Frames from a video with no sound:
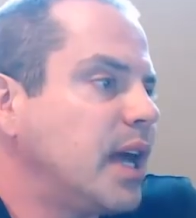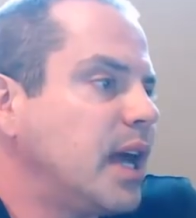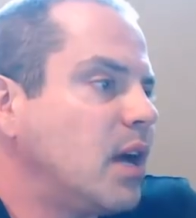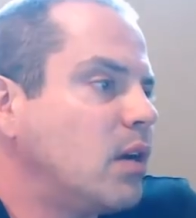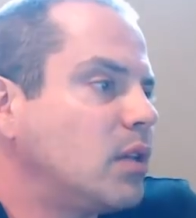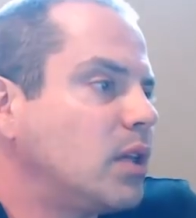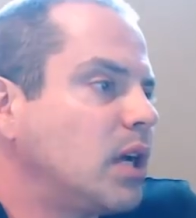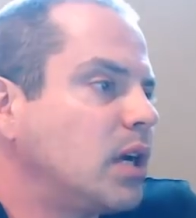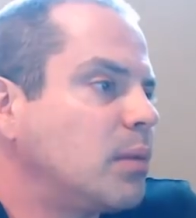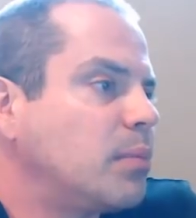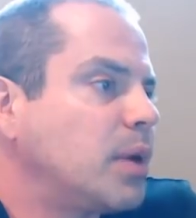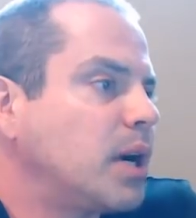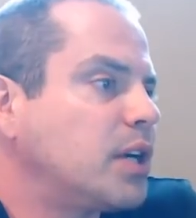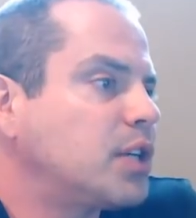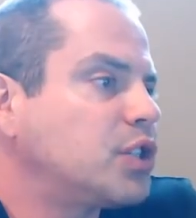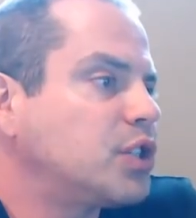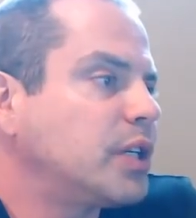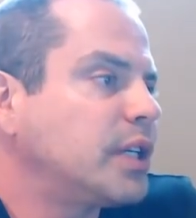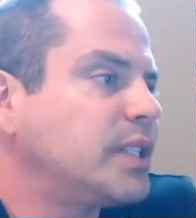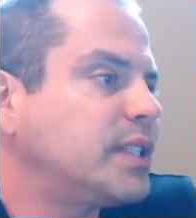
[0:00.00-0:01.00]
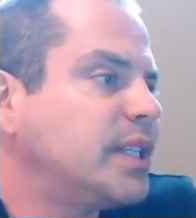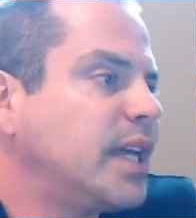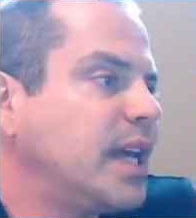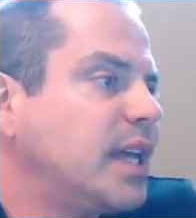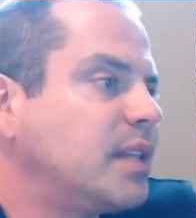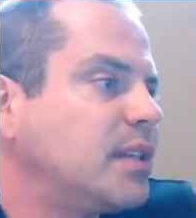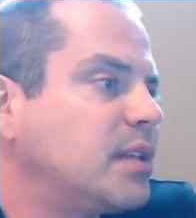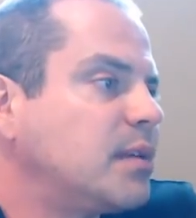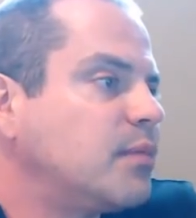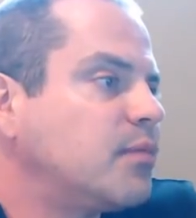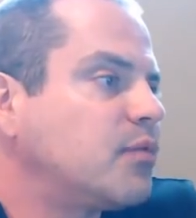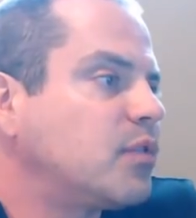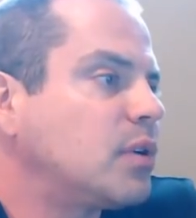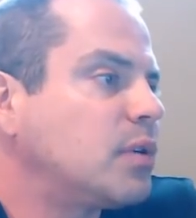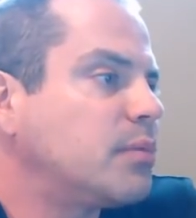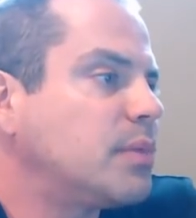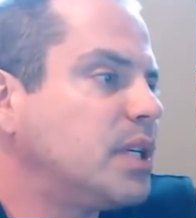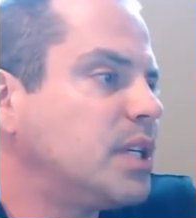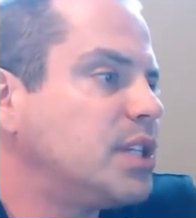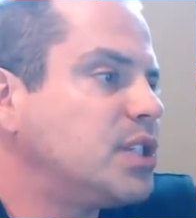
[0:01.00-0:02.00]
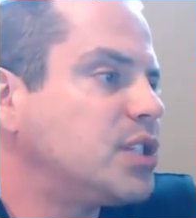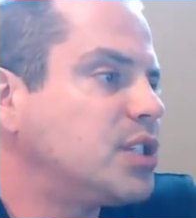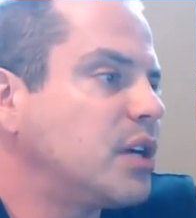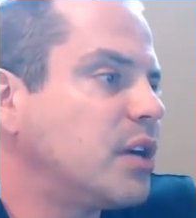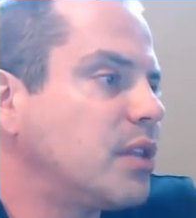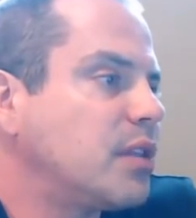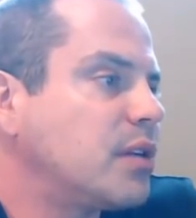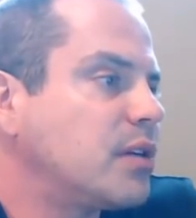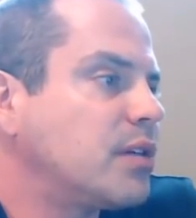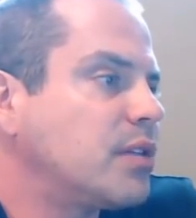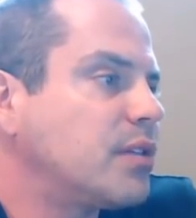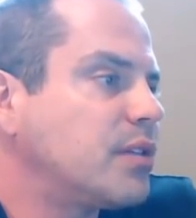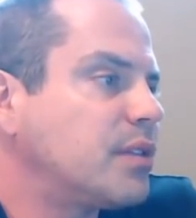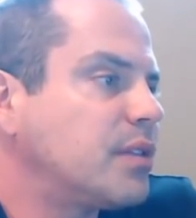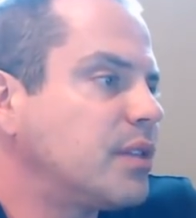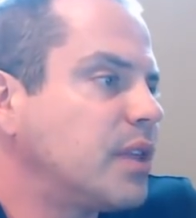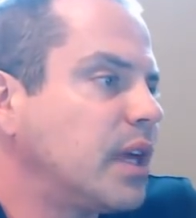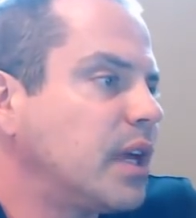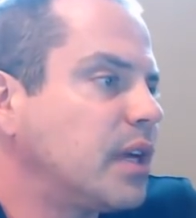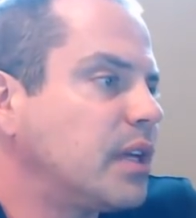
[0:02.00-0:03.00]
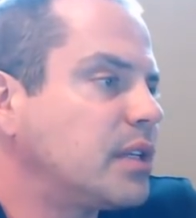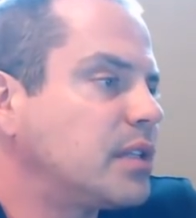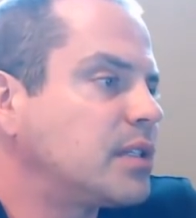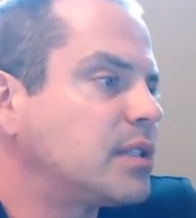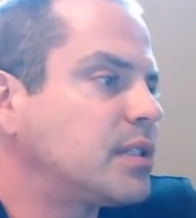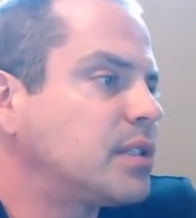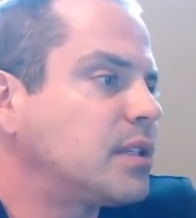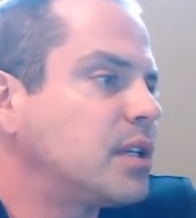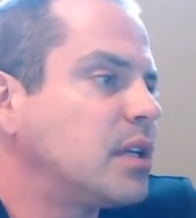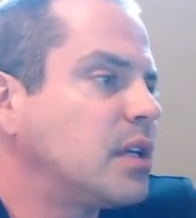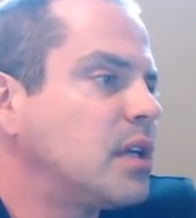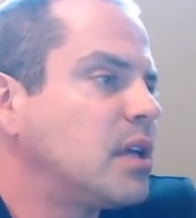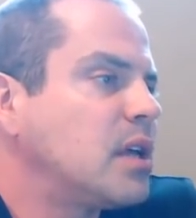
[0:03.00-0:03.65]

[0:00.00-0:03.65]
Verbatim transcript: how long apart should I take them from each other? Thanks.